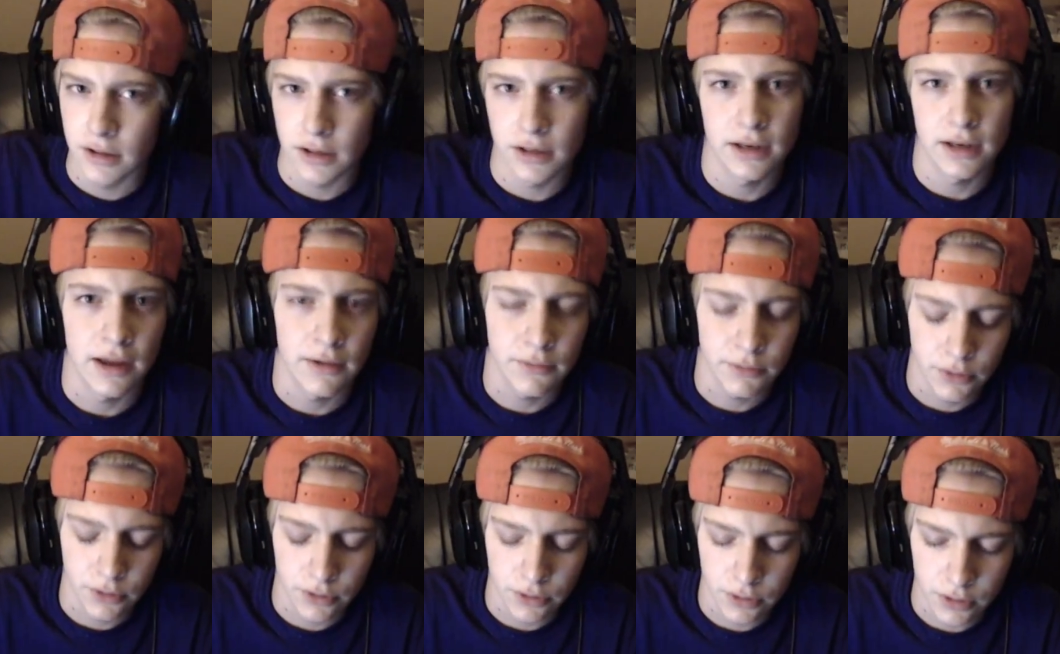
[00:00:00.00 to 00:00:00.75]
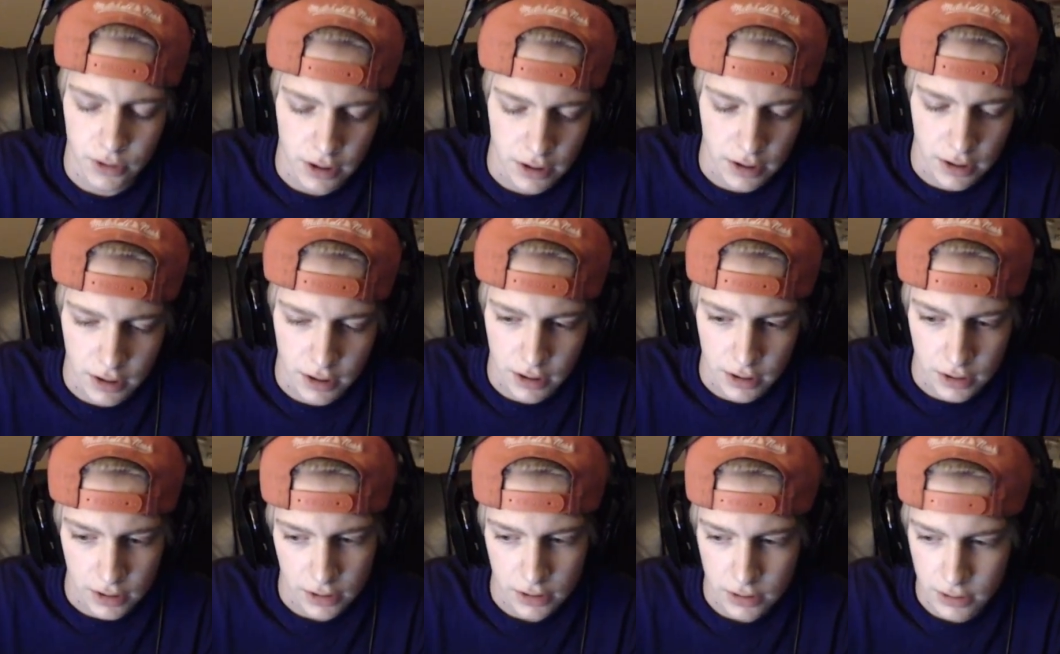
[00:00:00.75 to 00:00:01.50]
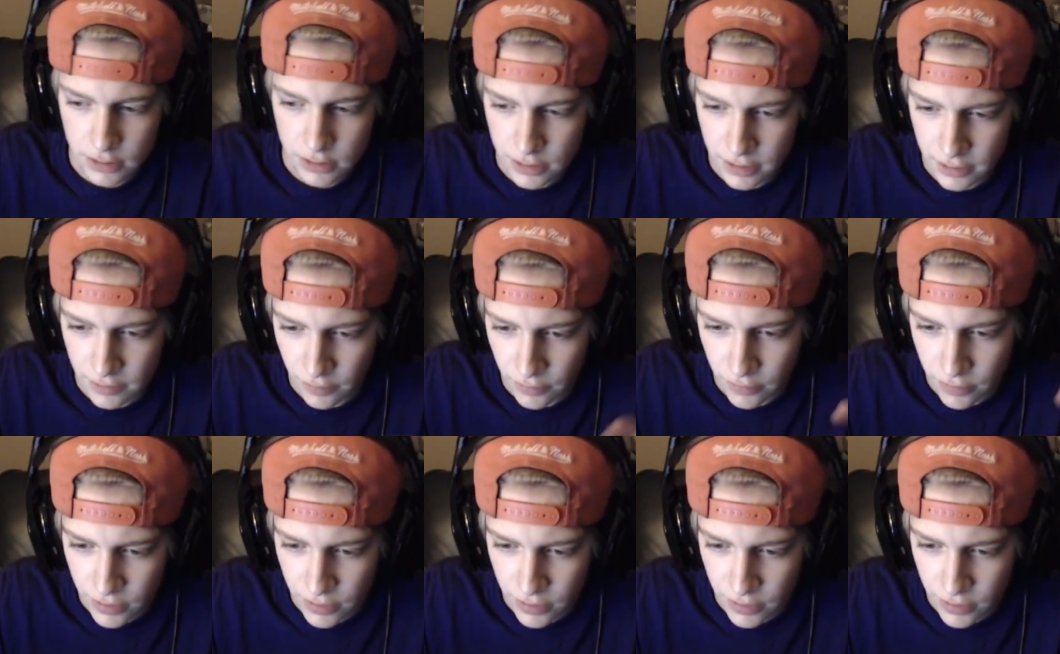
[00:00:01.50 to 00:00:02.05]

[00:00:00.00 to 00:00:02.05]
Never gonna, this,